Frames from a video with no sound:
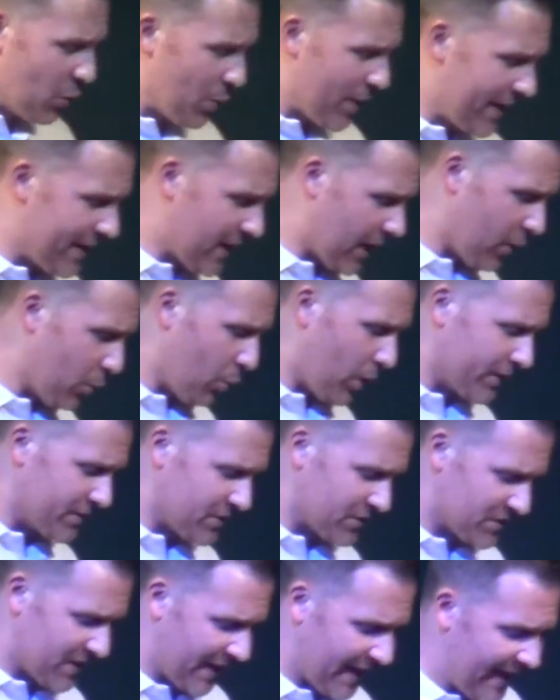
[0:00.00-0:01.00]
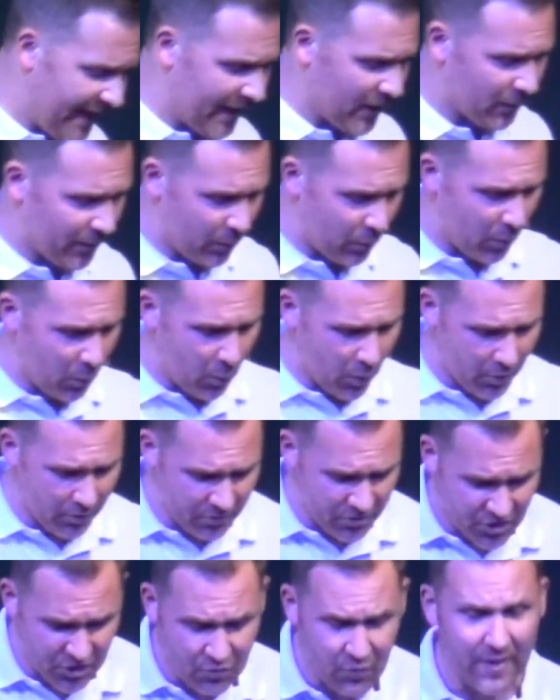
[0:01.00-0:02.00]
is the way God wants us to handle it when we're
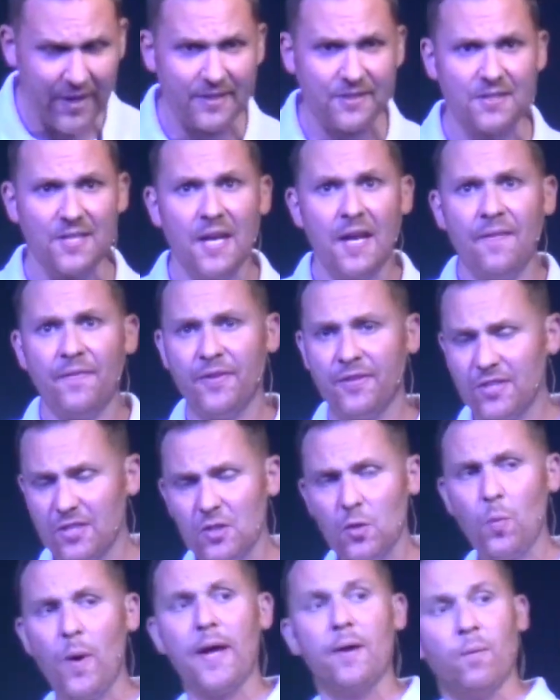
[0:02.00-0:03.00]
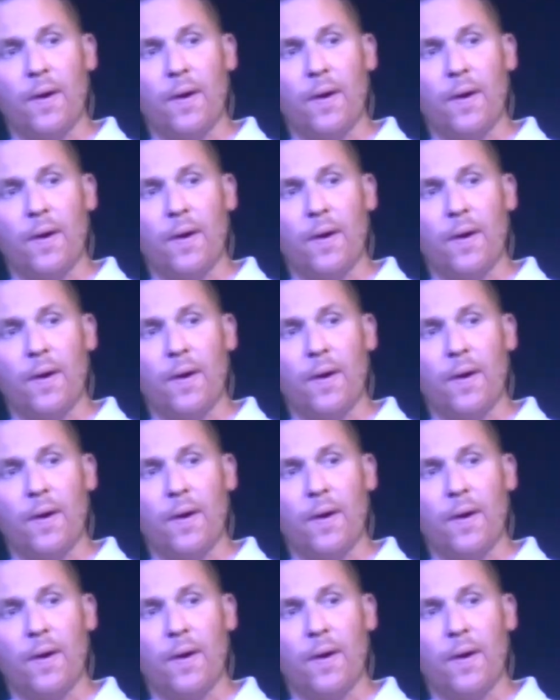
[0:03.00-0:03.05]
under stress. This is the